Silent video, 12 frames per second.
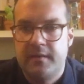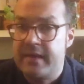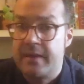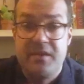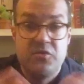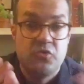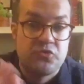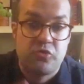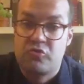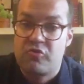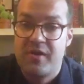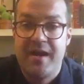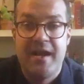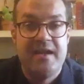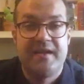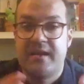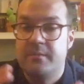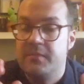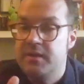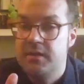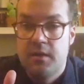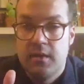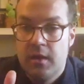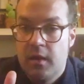It can be neutral grain, it can
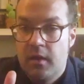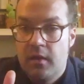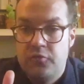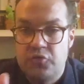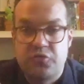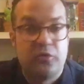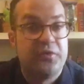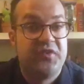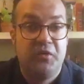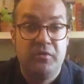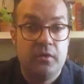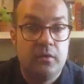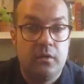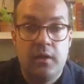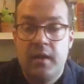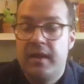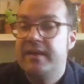be neutral cereal,